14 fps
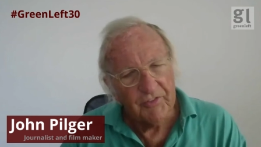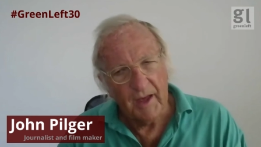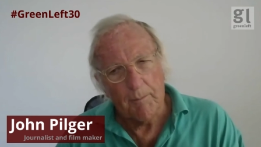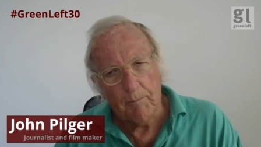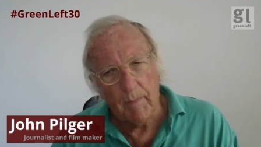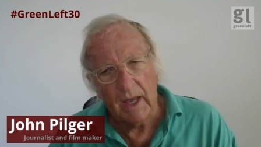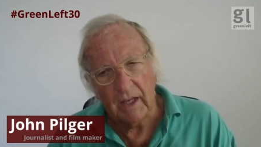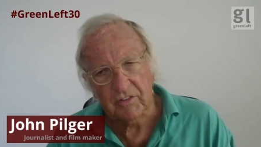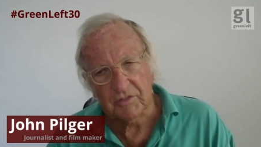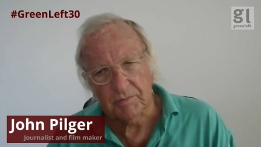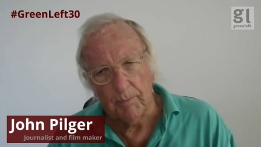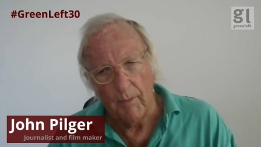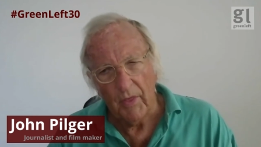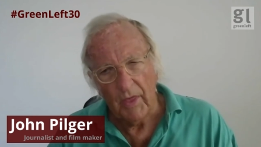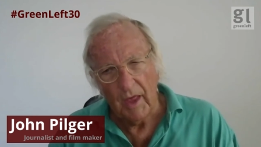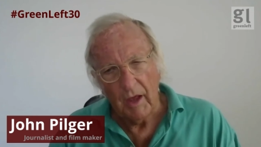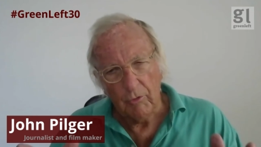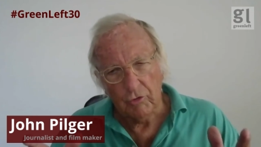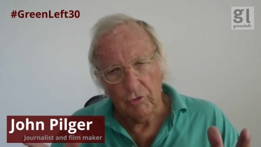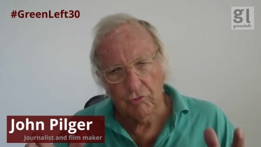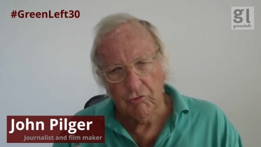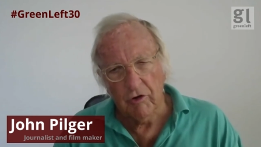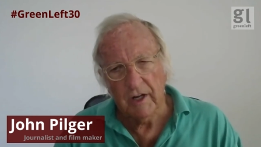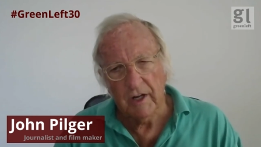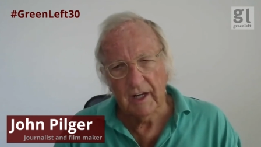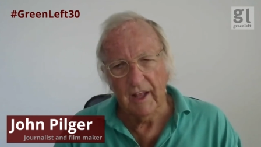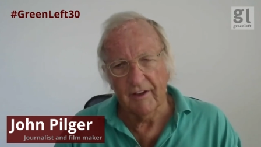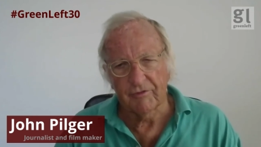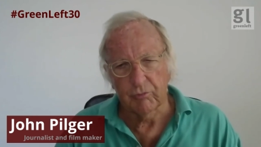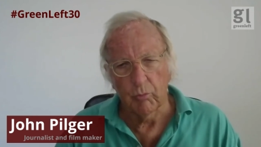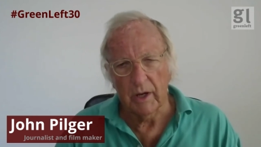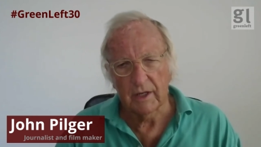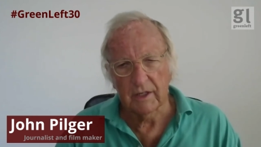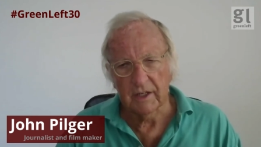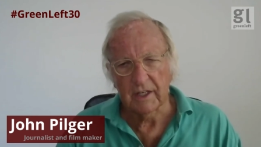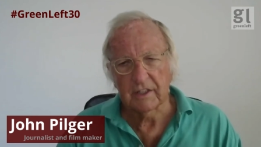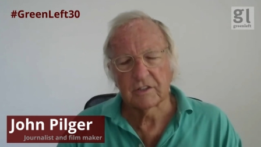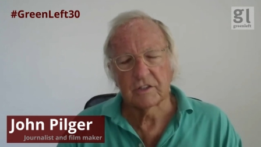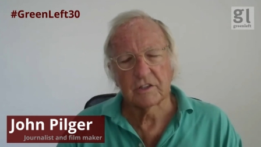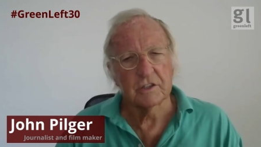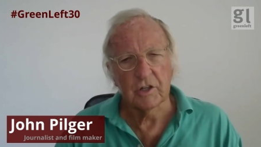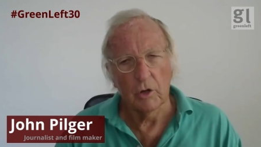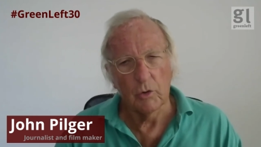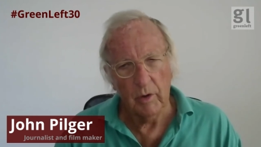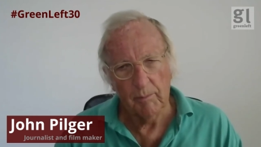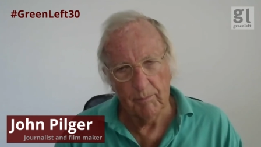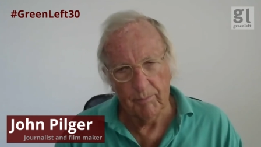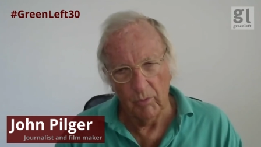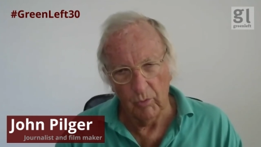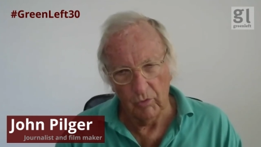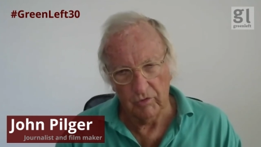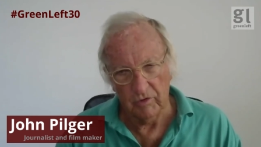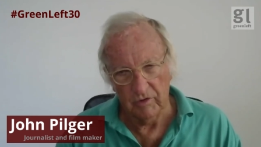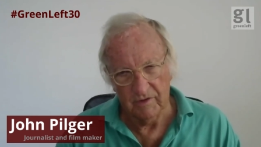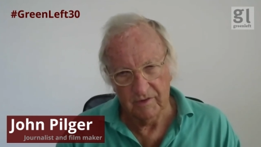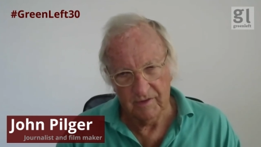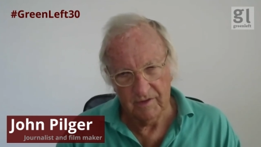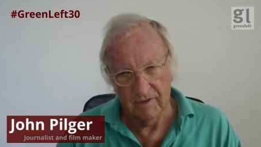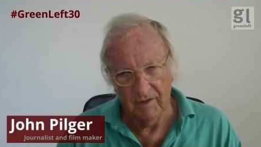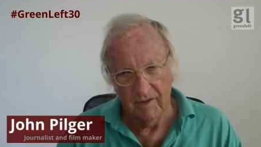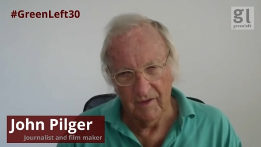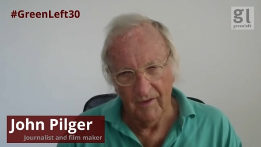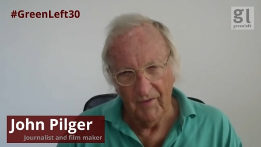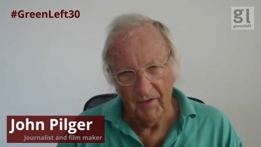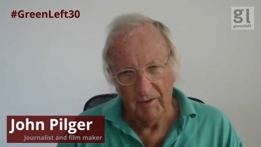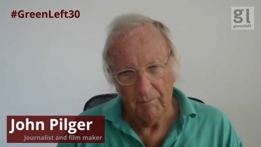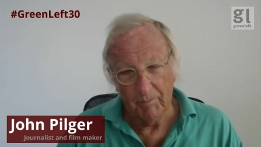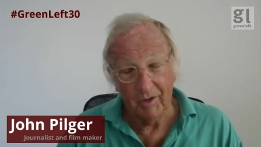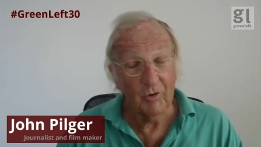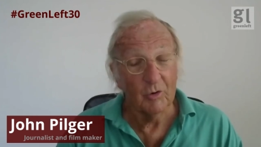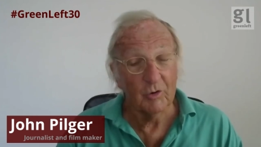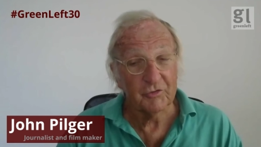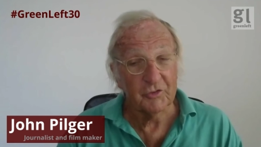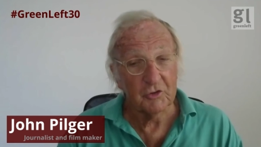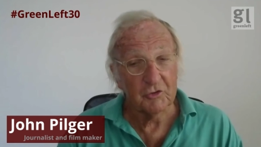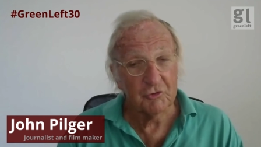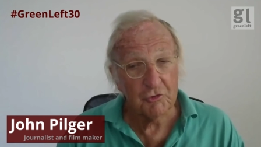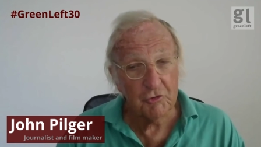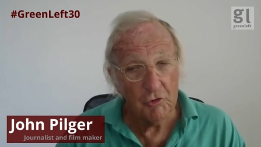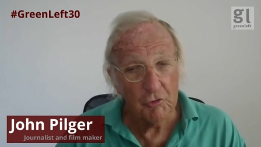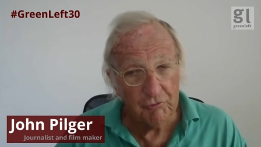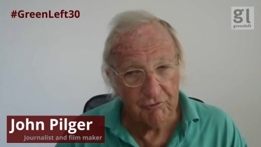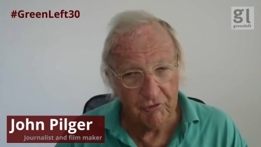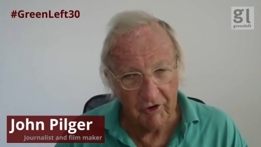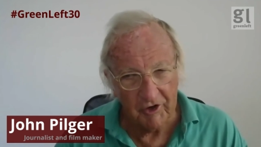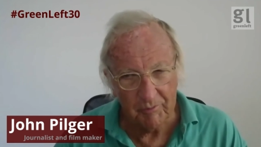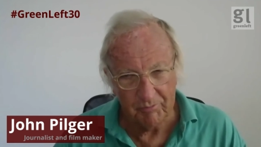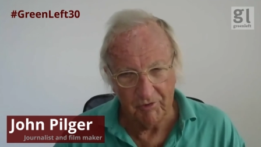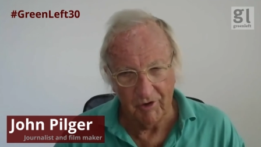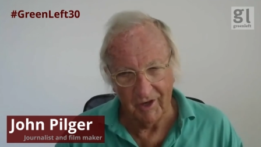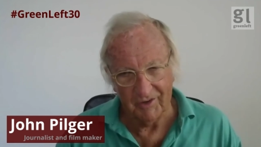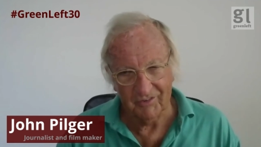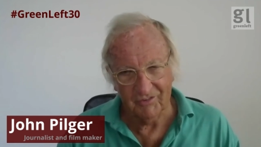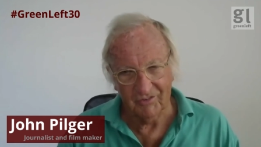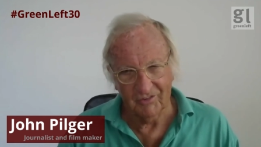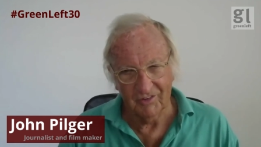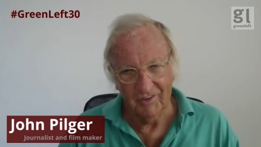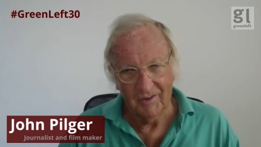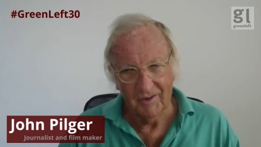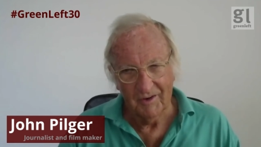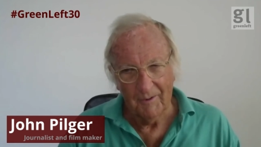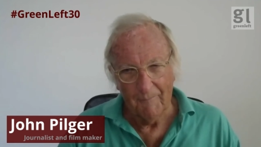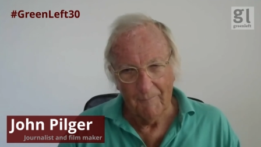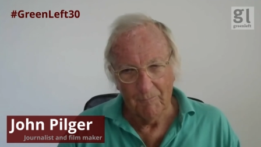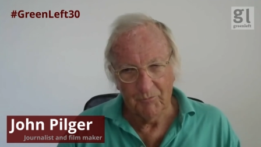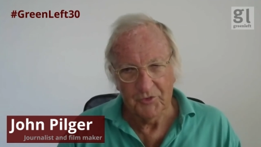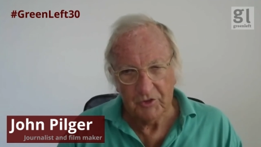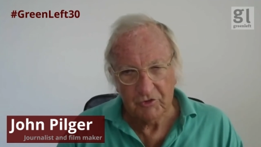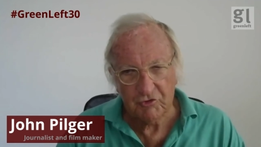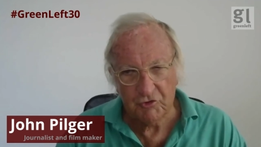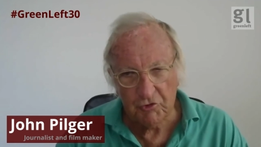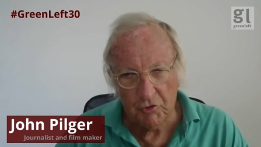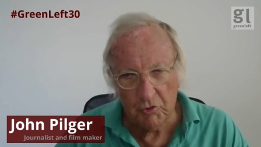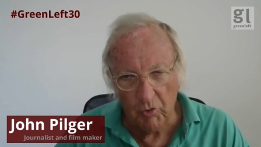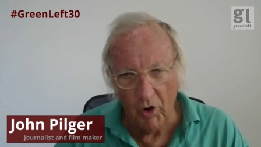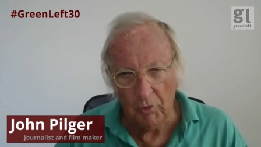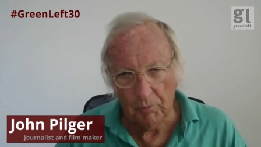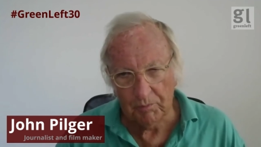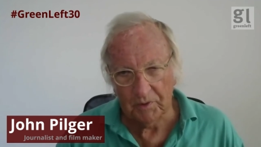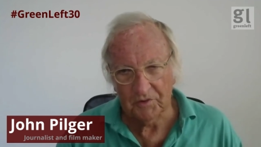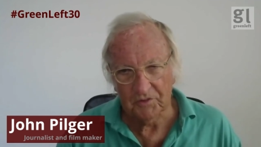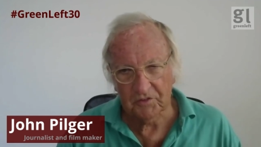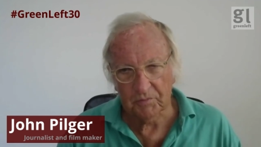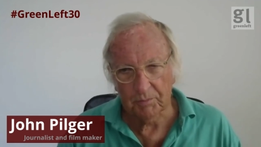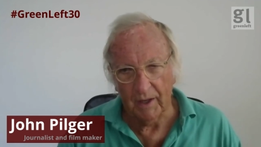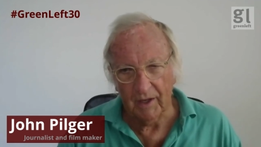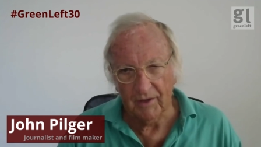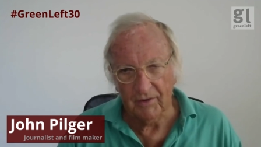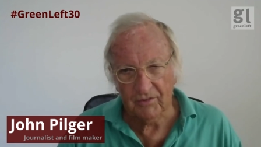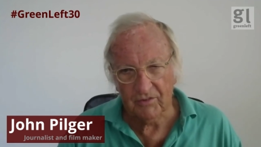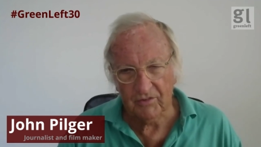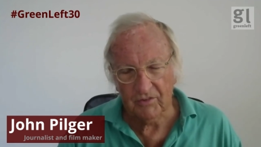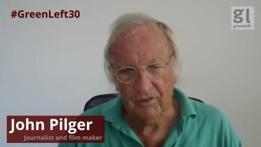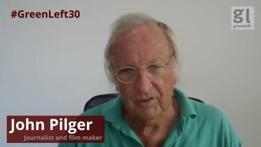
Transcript: that makes Green Left Weekly so important, because the true free press, the true open space,